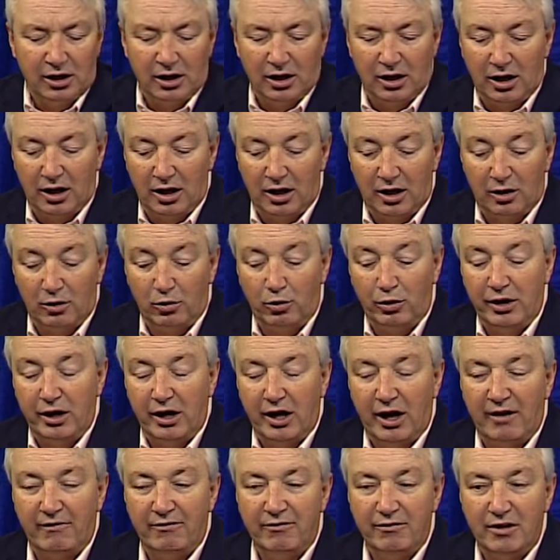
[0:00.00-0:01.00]
Uh, we
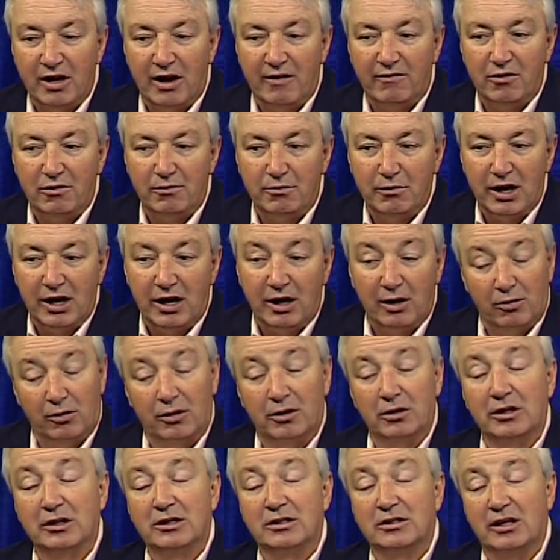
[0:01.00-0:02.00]
have never made, or at
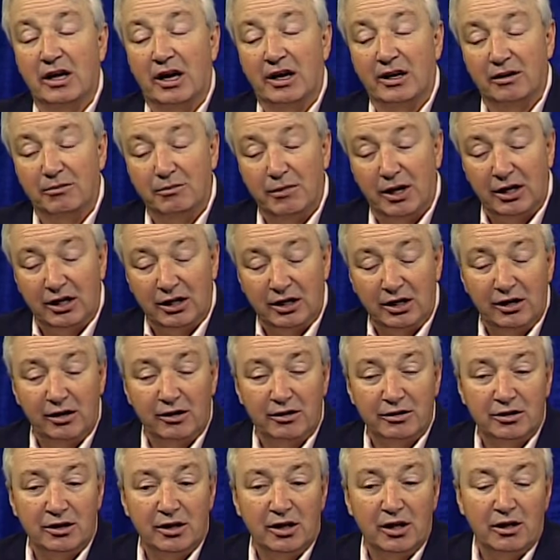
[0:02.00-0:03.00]
least not in many years,